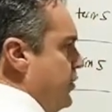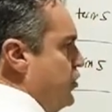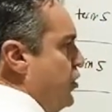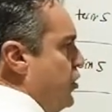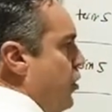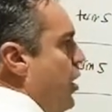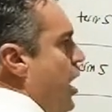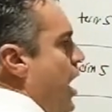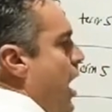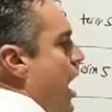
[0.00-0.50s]

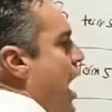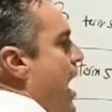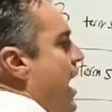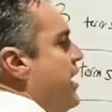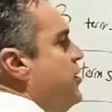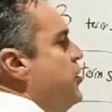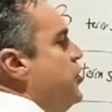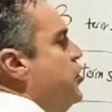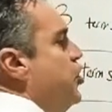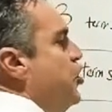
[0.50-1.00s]
So
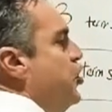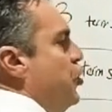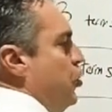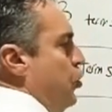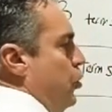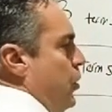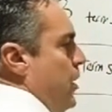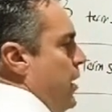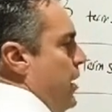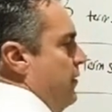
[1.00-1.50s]
I
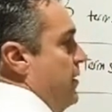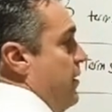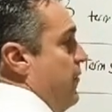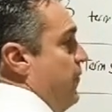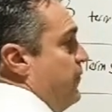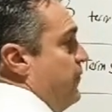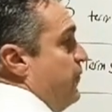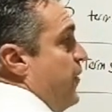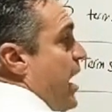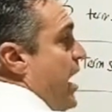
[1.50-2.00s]
knew that
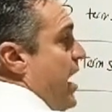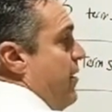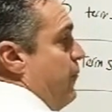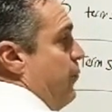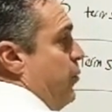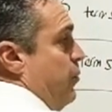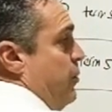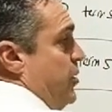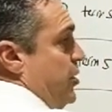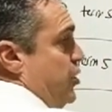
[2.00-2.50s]

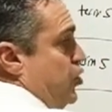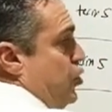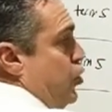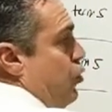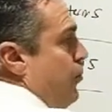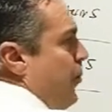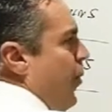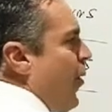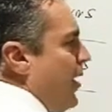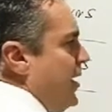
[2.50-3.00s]
5 would be
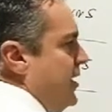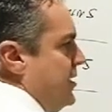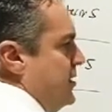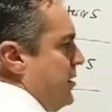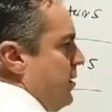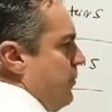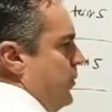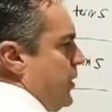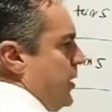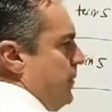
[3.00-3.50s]
2 point
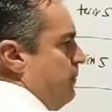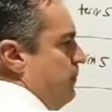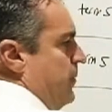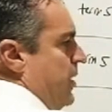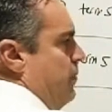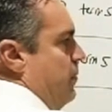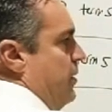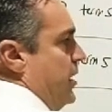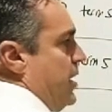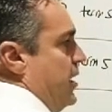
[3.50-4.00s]
something
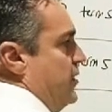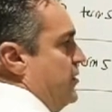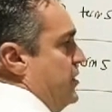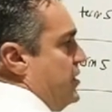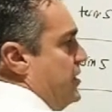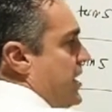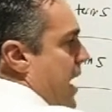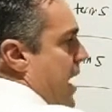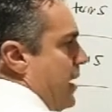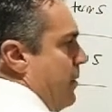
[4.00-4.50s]
because
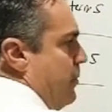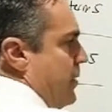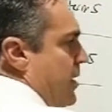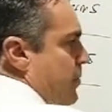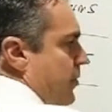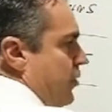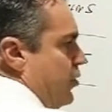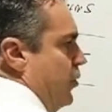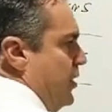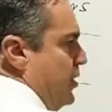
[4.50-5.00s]
it's got to be
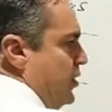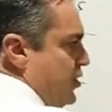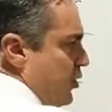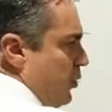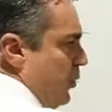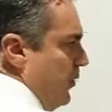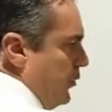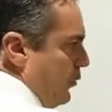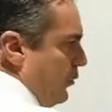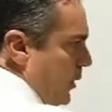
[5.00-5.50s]
between
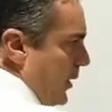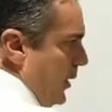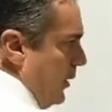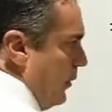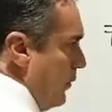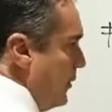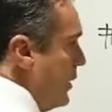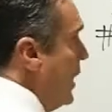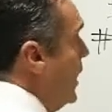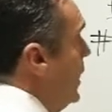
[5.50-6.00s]
2 and 3,
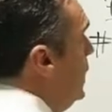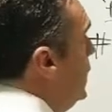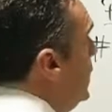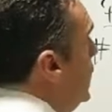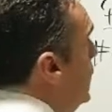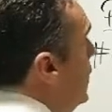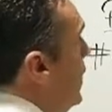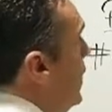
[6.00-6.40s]
okay?